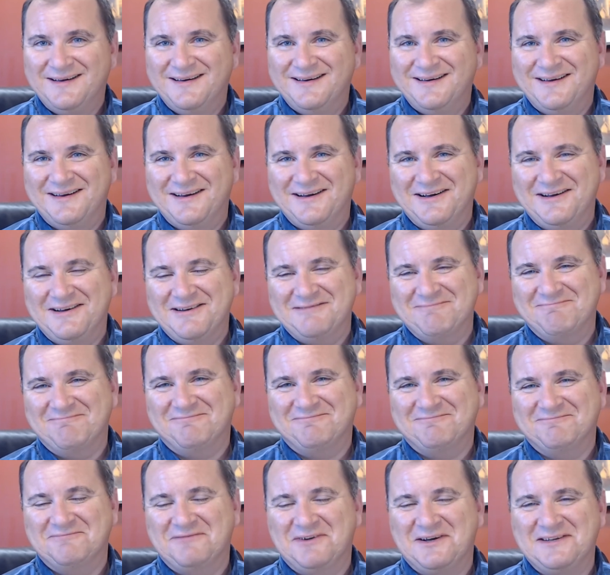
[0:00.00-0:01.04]
Um,
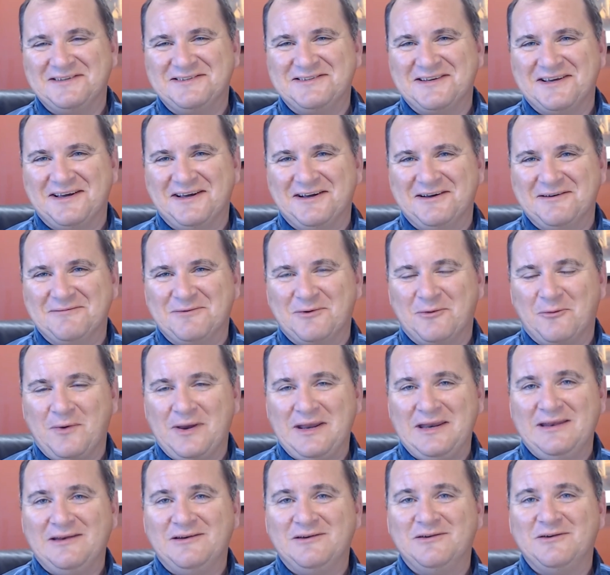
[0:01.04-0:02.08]
but uh, but we
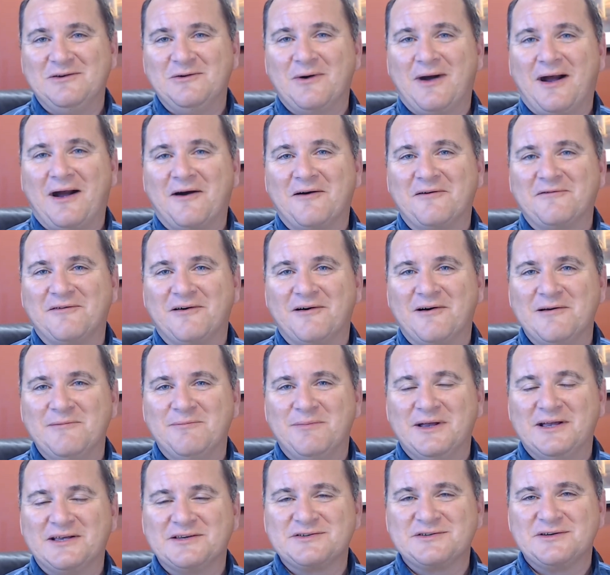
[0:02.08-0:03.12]
need to do our very
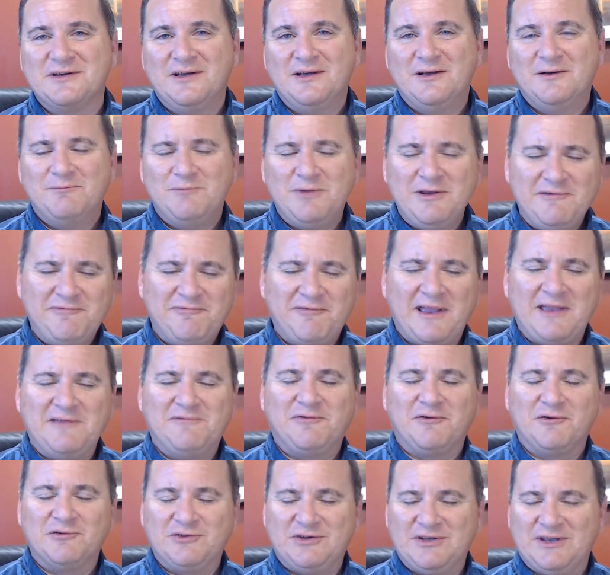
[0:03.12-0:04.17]
best. Be
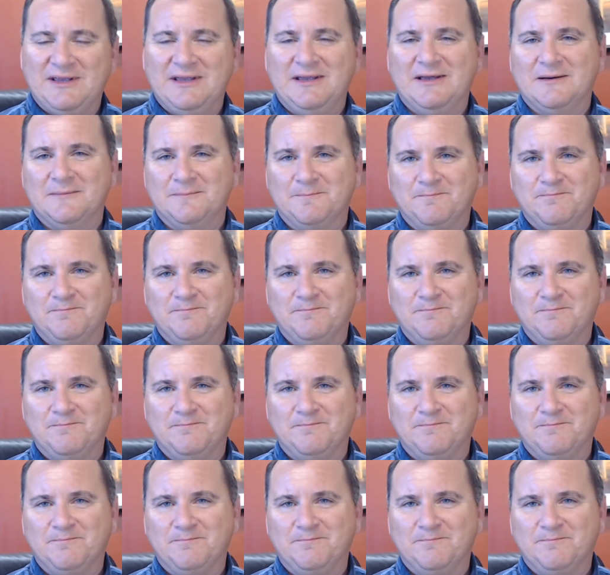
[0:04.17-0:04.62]
faithful to Him.